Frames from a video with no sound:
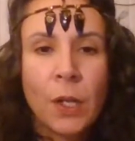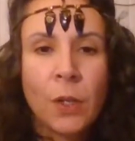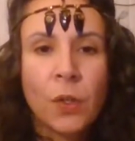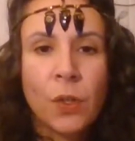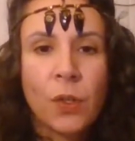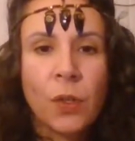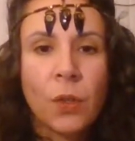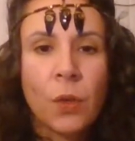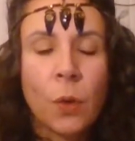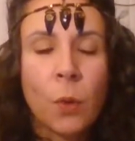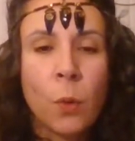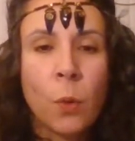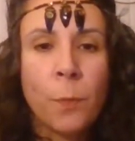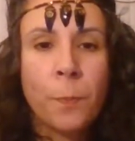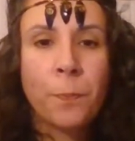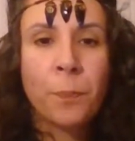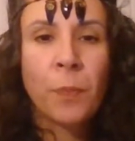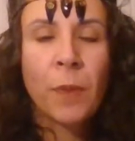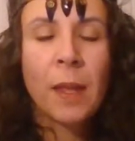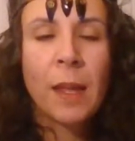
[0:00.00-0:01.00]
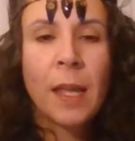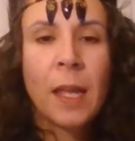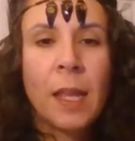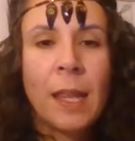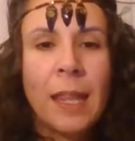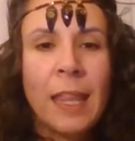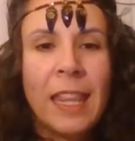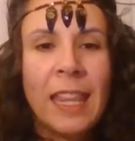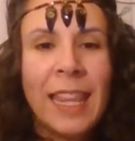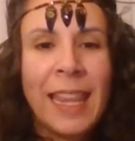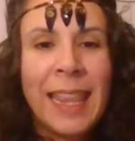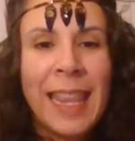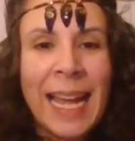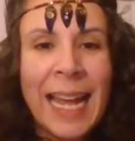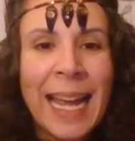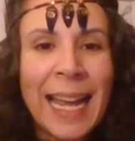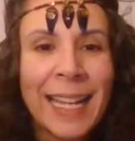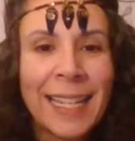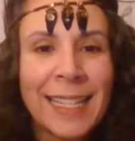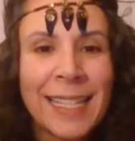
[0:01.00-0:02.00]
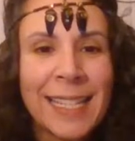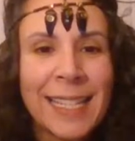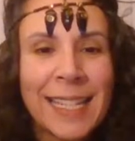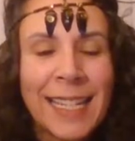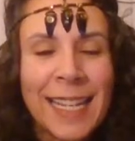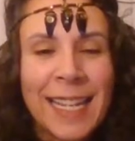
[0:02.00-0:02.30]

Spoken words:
So, that